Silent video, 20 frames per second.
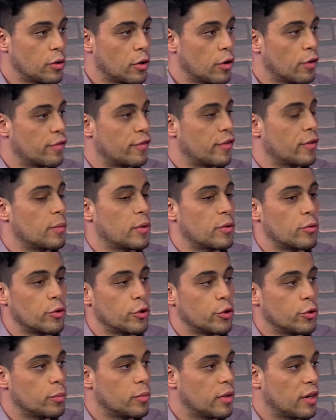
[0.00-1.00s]
you go from a
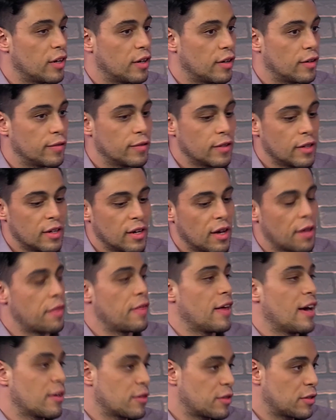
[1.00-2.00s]
room of
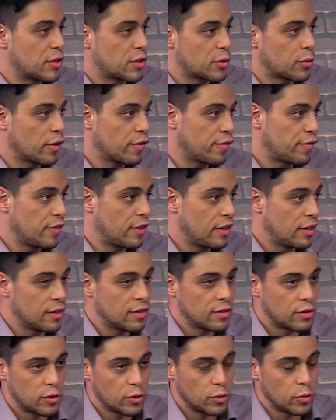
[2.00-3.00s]
1,000 square feet
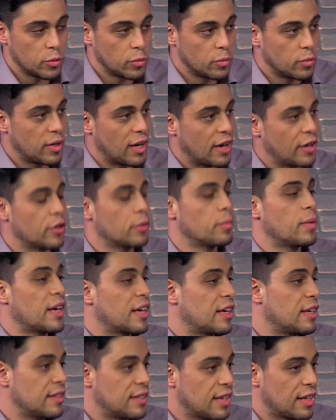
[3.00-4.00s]
to now you're
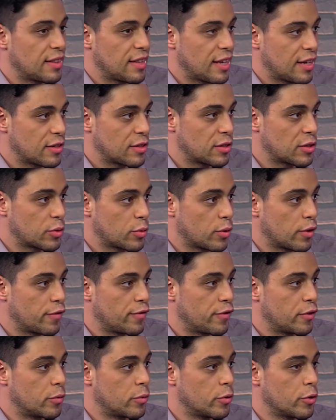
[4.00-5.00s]
making 10,000 square
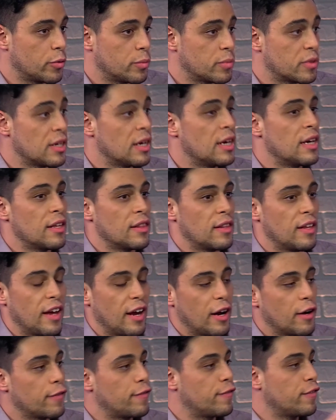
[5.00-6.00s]
foot rooms, the
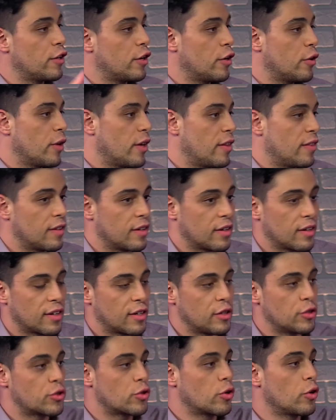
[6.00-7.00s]
airflow and the
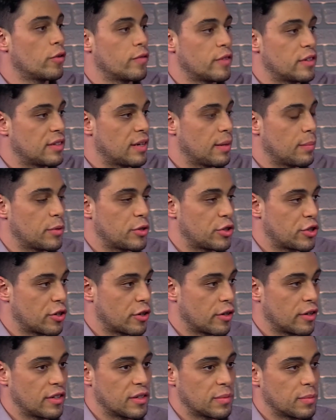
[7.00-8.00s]
control of the
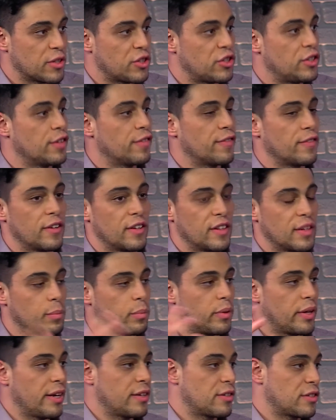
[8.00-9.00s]
temperature is much different. And the
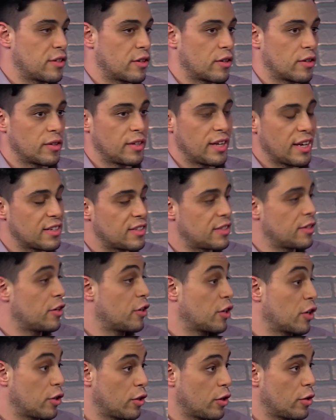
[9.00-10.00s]
plants are, yes, they're
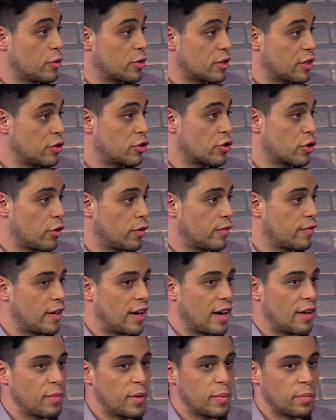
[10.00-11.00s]
in a closed control
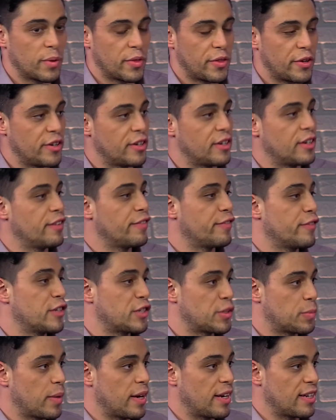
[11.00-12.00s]
environment, but they're in a
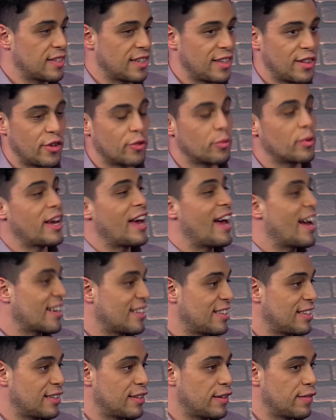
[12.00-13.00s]
different space and they're
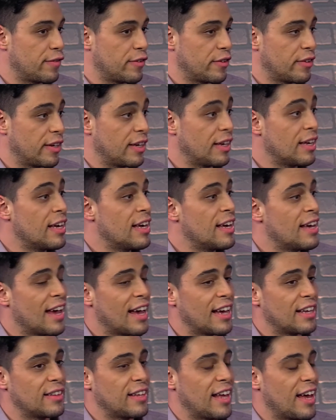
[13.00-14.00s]
reacting differently.
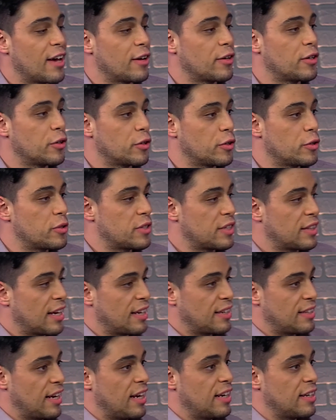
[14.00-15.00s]
And now you're using
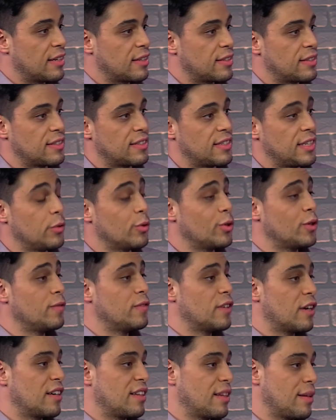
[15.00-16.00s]
that data to see what
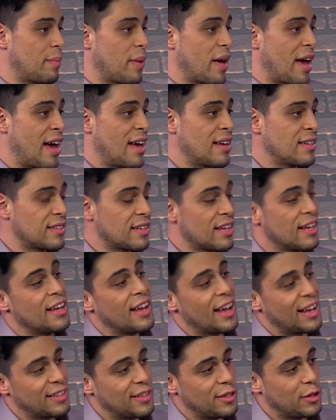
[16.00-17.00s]
you've done in the past
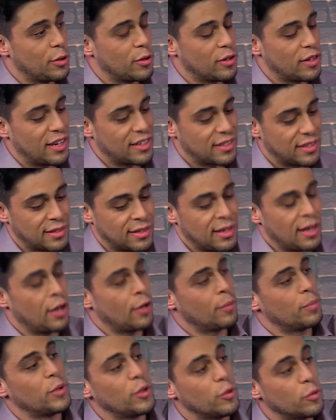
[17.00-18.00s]
and to utilize it to
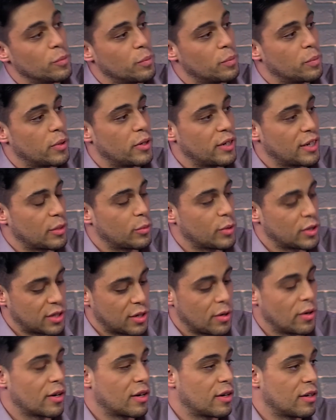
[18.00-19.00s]
help you predict what's
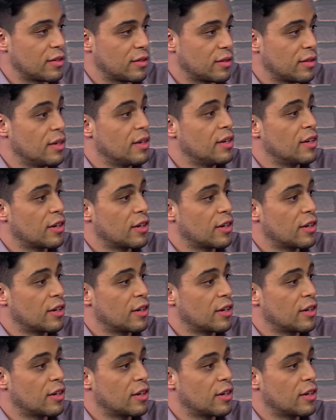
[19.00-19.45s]
going on